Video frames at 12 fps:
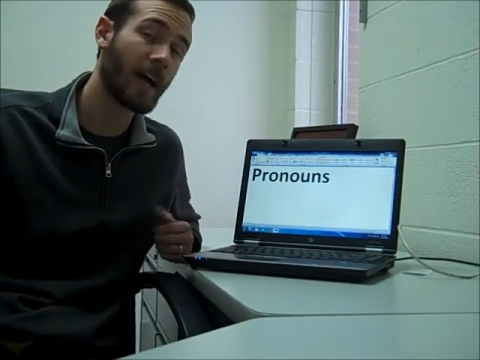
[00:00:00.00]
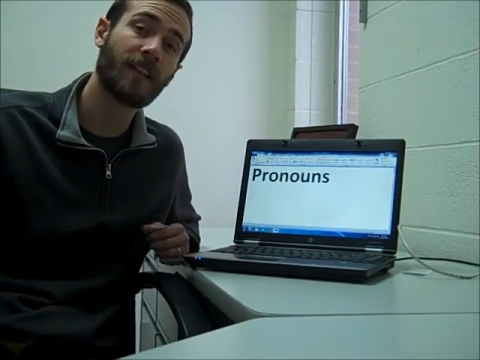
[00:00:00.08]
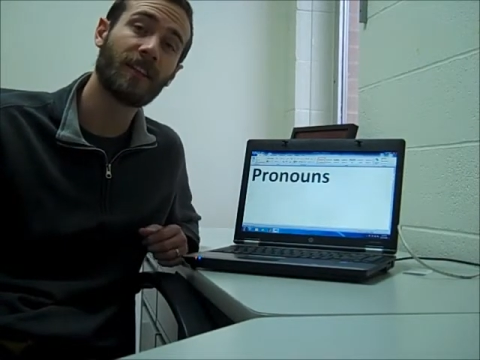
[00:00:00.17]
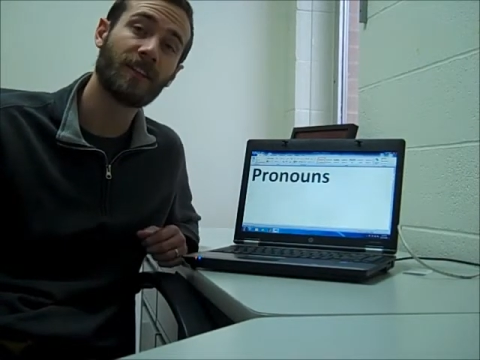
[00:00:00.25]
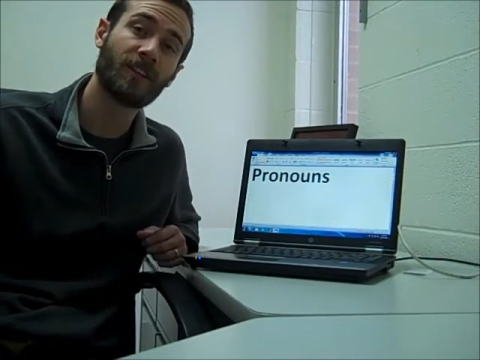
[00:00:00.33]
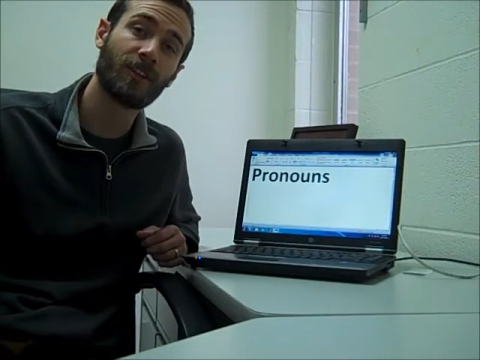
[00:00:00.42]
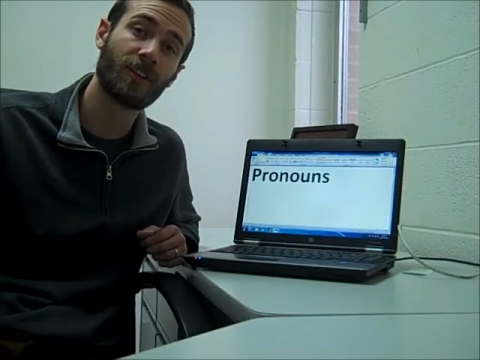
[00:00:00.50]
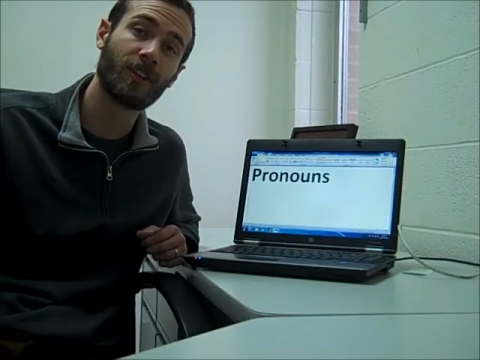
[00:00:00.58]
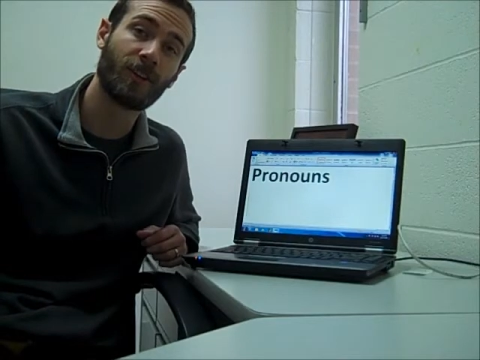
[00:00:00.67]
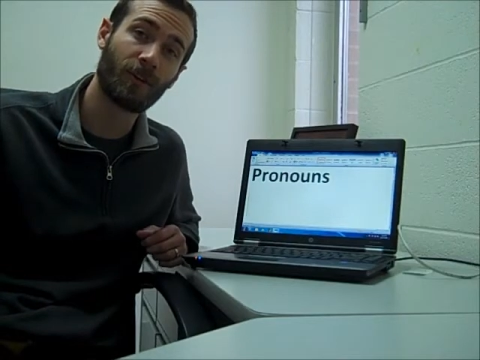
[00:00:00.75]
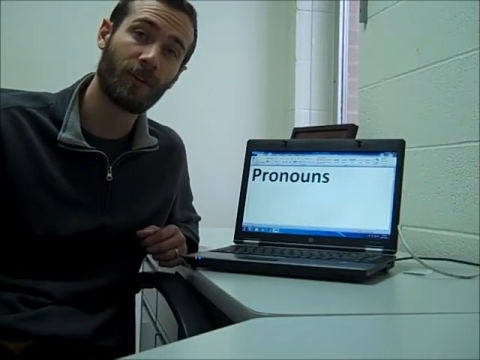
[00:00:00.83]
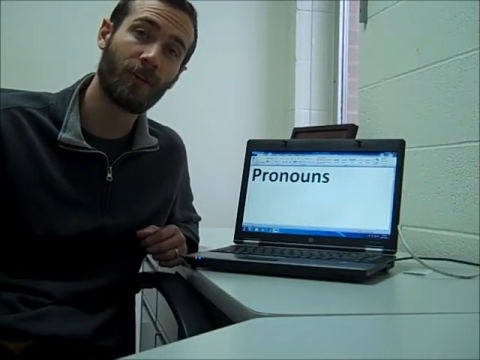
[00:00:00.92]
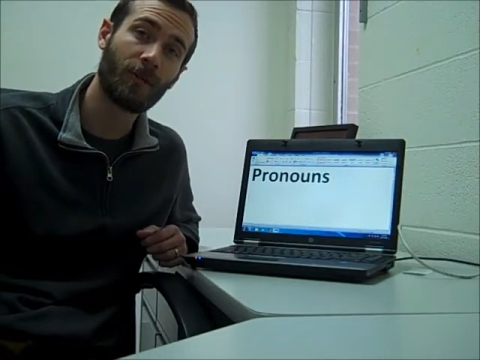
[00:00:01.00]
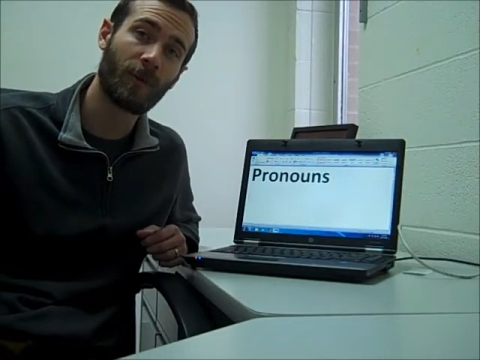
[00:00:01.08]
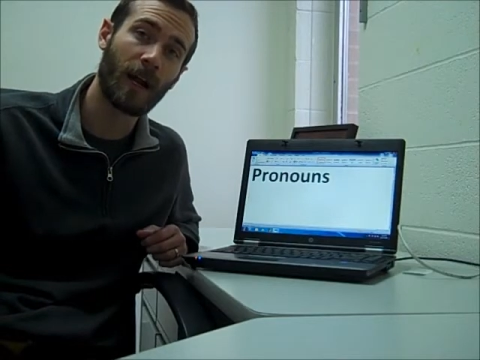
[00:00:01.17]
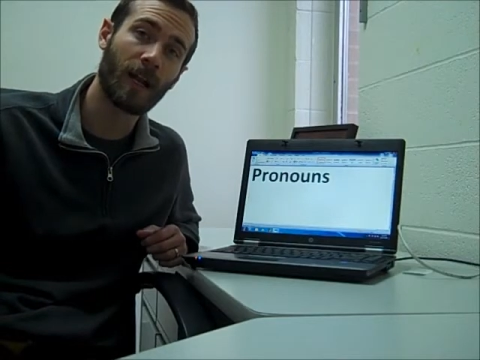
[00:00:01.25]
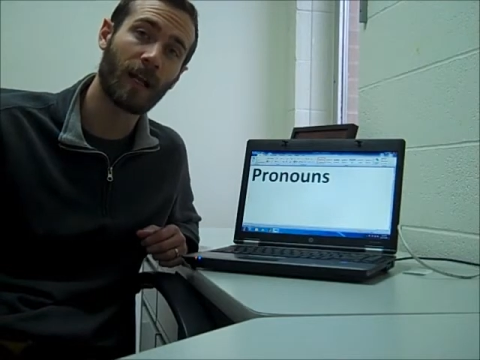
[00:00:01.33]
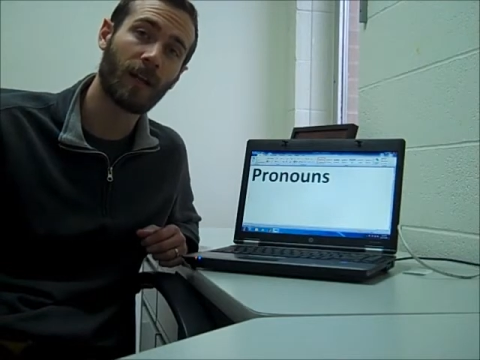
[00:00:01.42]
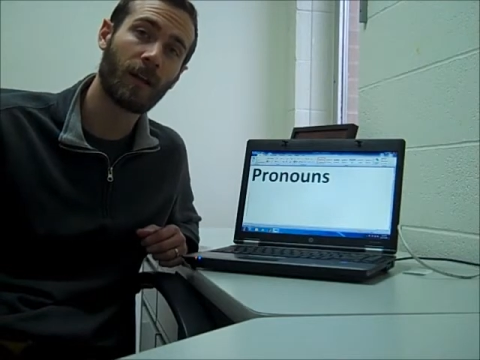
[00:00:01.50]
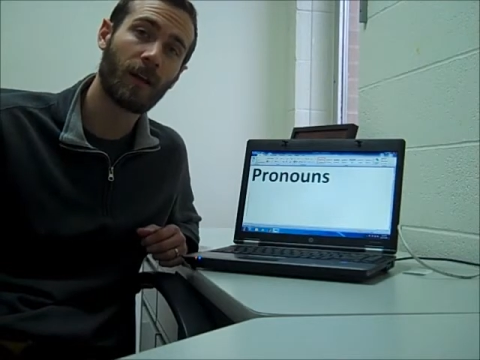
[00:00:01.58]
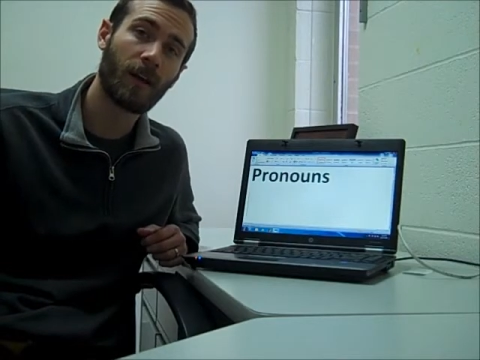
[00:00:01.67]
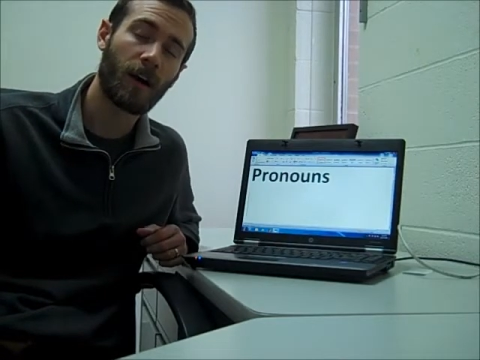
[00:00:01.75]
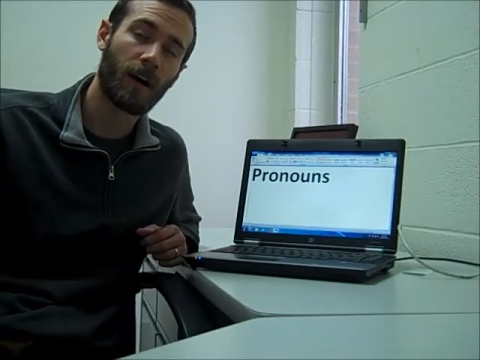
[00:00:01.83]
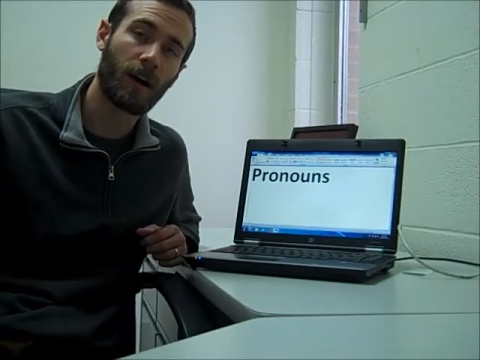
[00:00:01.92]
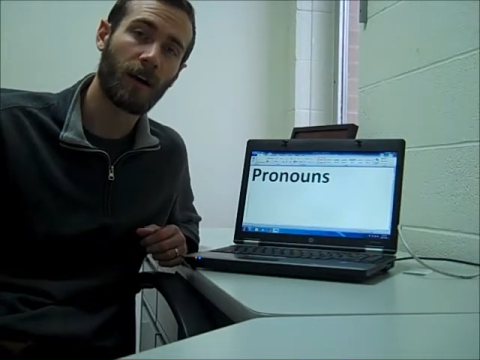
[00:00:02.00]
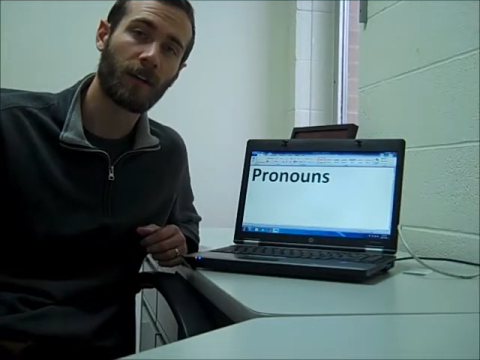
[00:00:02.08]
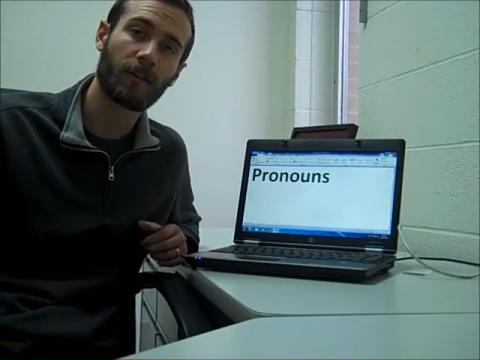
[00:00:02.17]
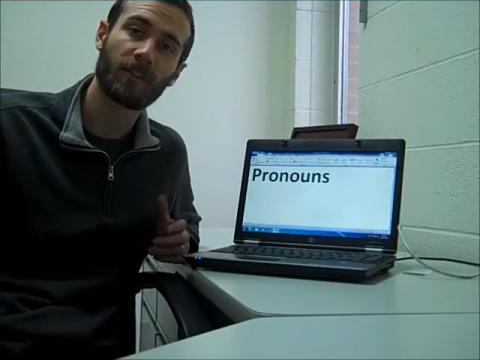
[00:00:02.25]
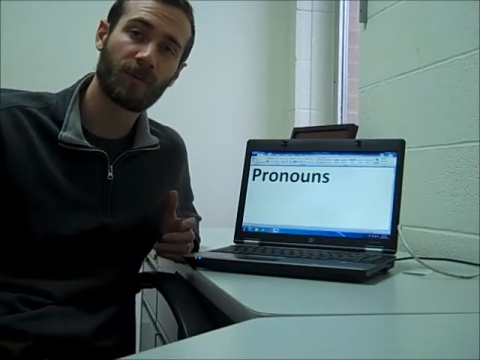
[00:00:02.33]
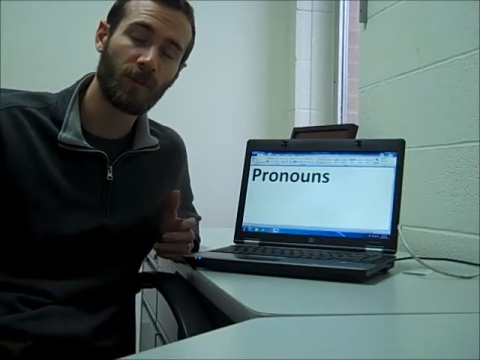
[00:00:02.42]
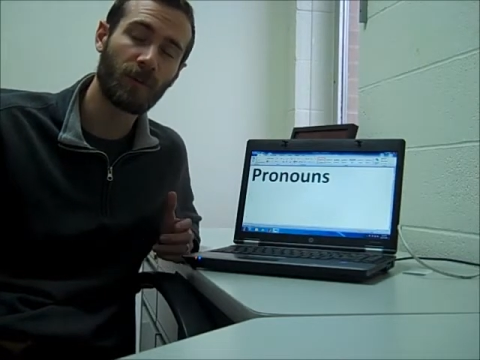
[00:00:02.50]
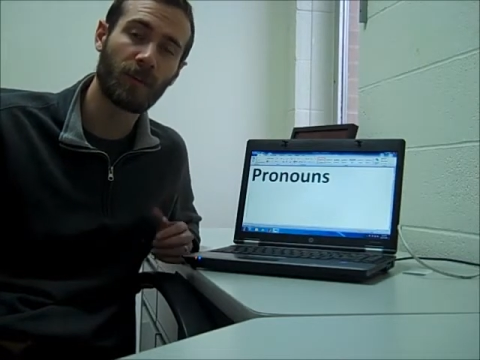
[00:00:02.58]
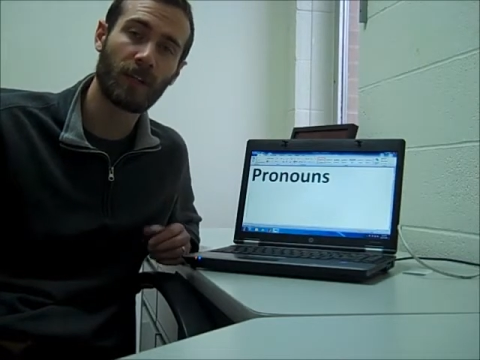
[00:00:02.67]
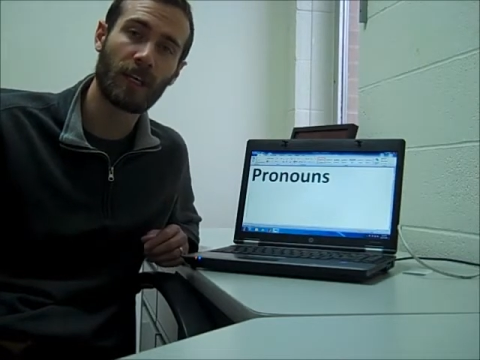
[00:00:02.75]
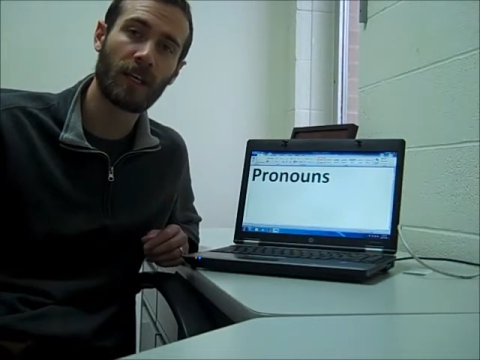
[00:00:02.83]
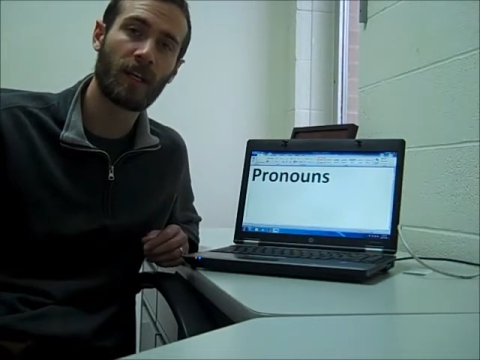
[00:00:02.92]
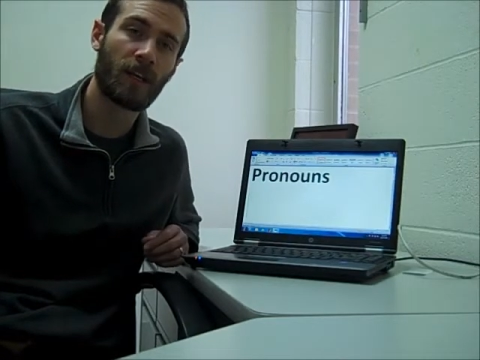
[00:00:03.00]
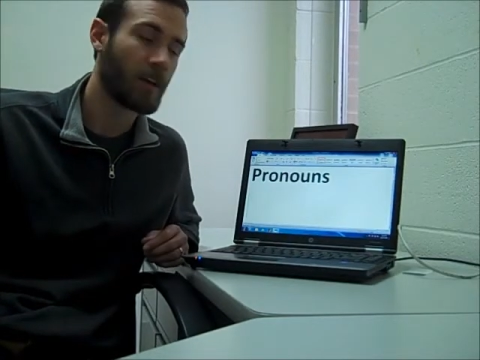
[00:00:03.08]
this to your own writing smoothly